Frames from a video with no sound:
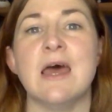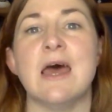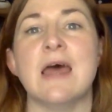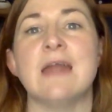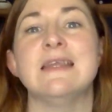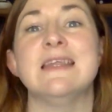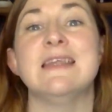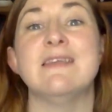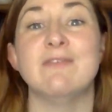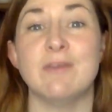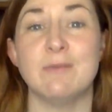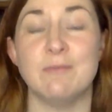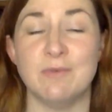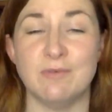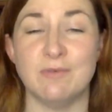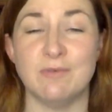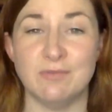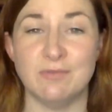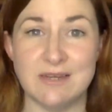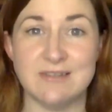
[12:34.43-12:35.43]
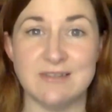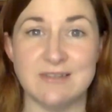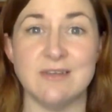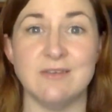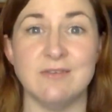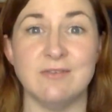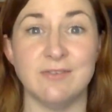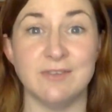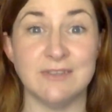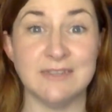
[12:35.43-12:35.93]
And give them a reason
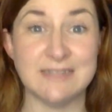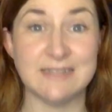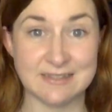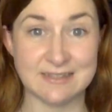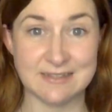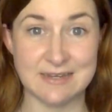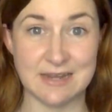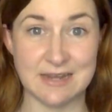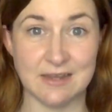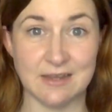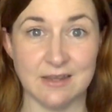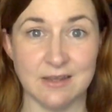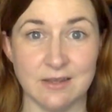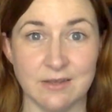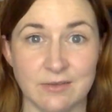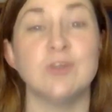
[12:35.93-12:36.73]
for listening.